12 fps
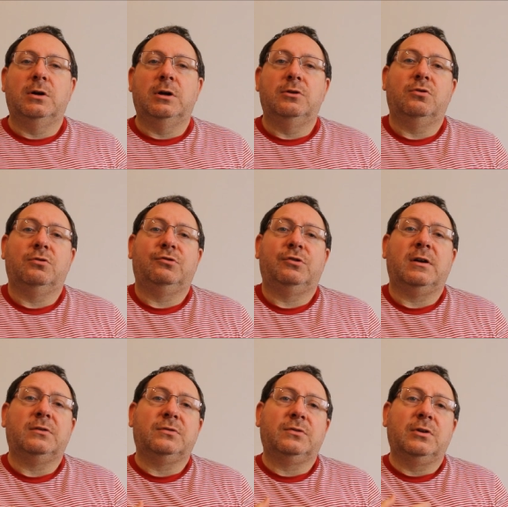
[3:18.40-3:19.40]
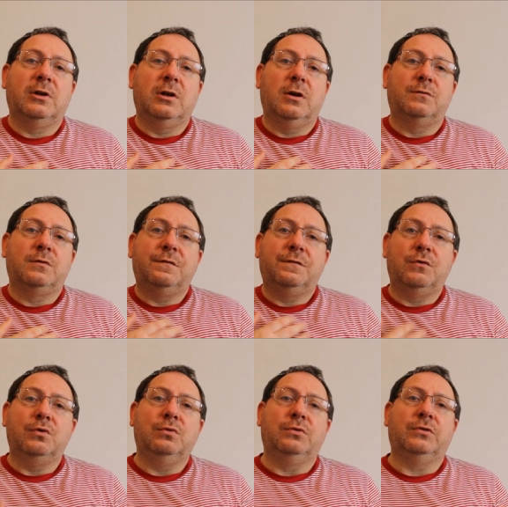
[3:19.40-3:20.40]
and not just for
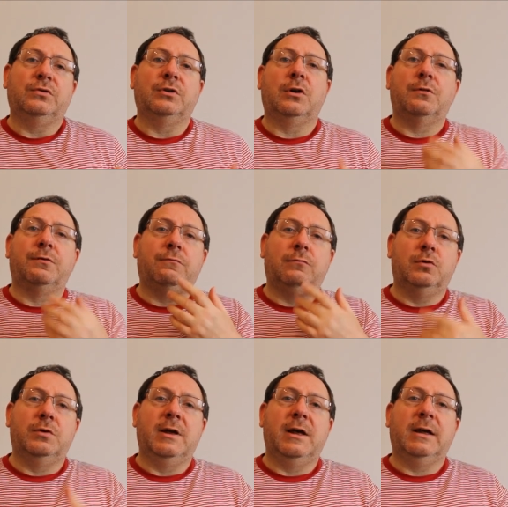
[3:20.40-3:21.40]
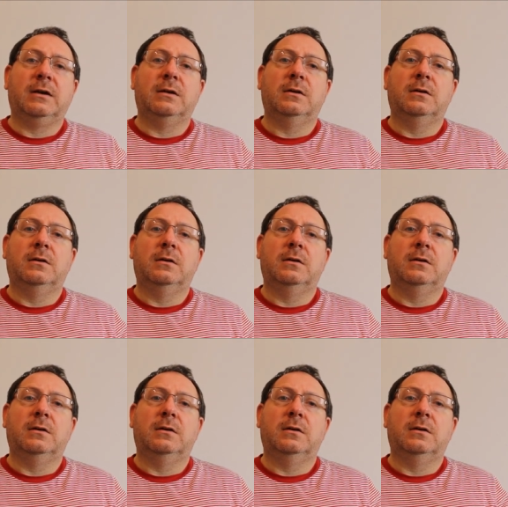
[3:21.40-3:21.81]
food to go through your neck,